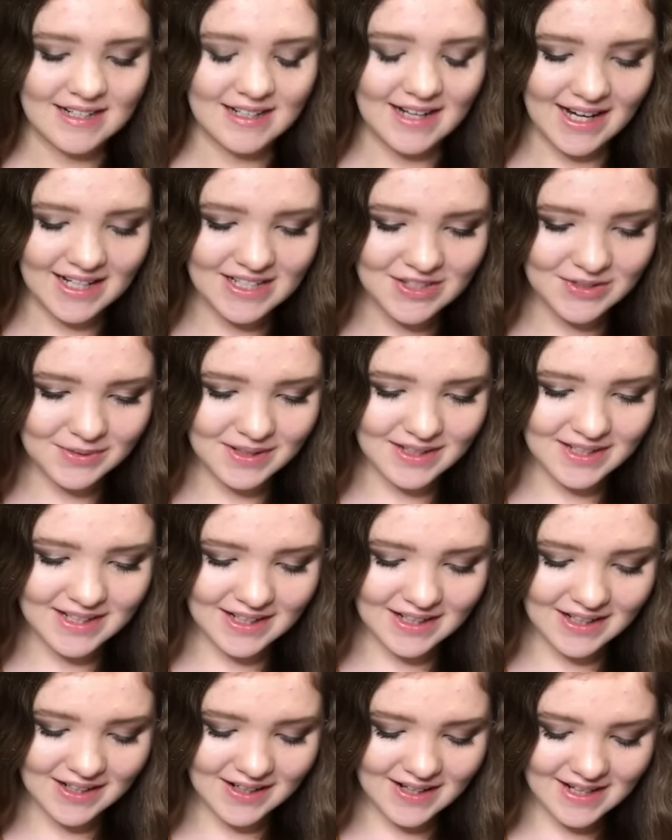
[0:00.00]
Next one
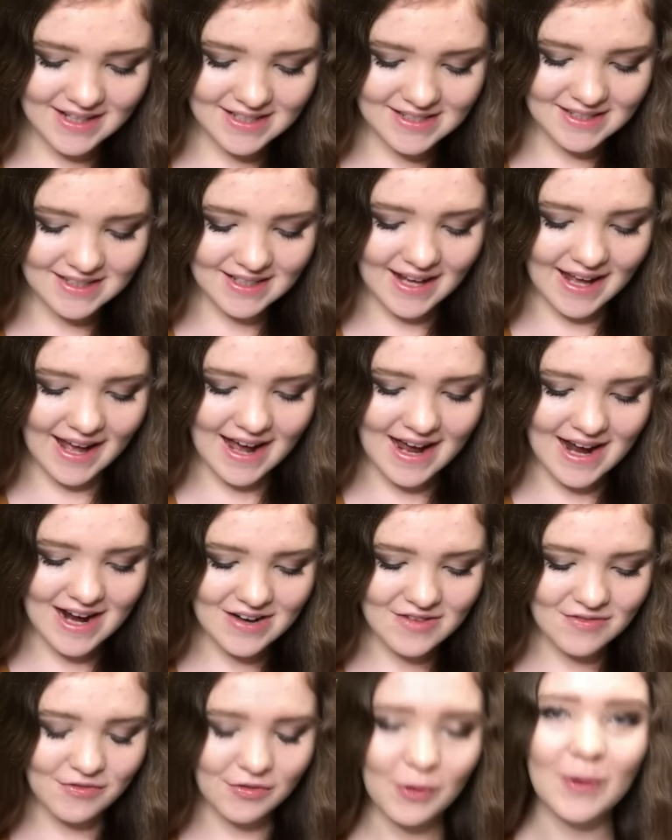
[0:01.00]
here is an
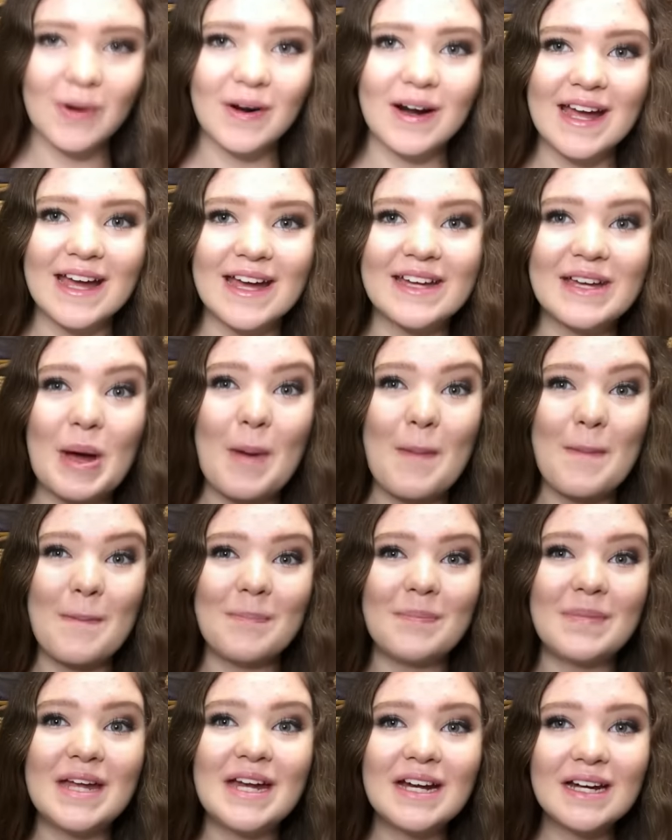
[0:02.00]
ad for
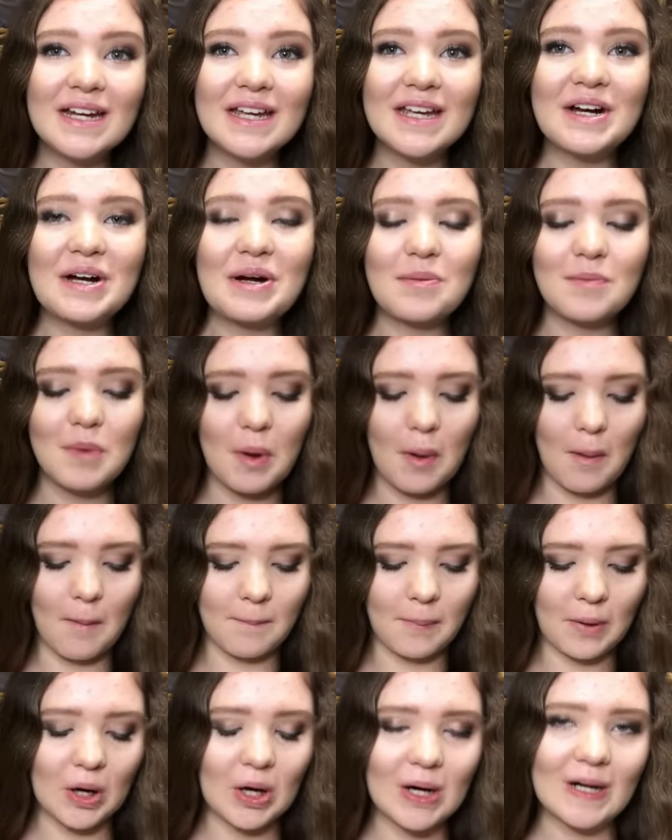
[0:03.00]
a medium
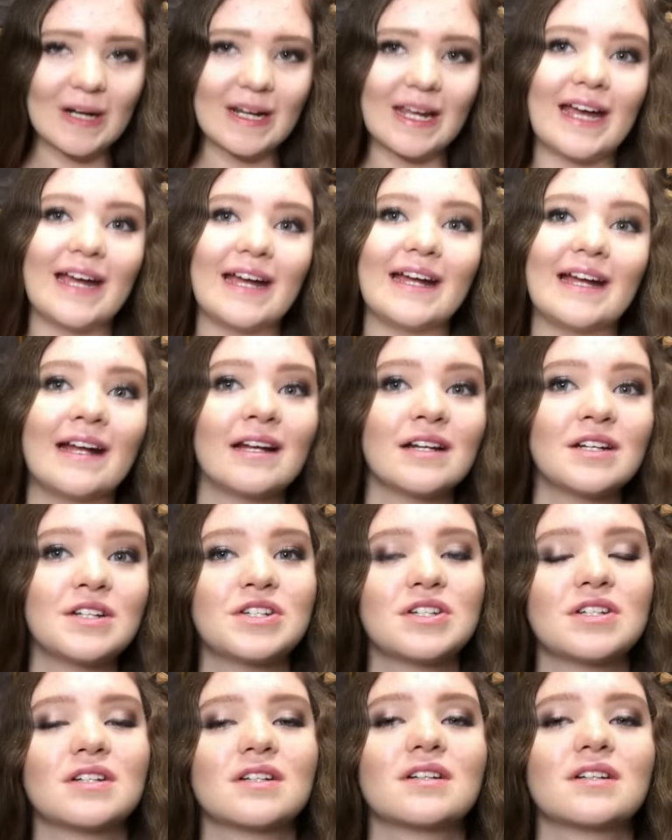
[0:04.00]
bird cage.